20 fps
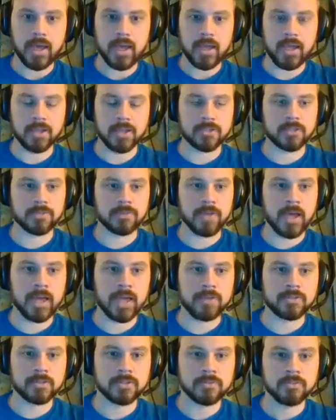It
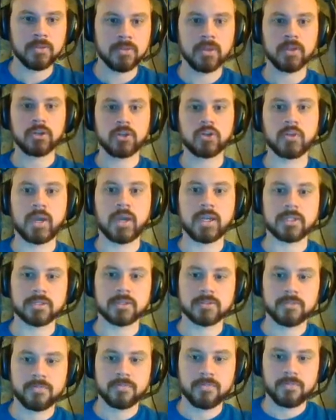survives. Great.
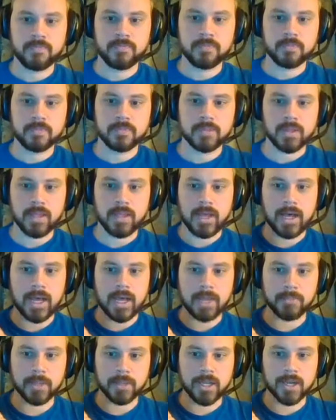
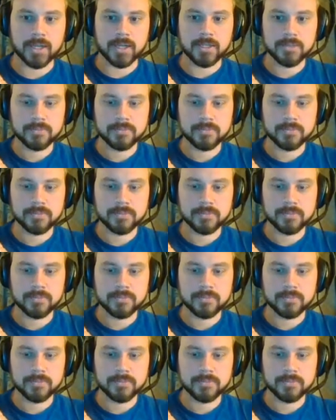I block.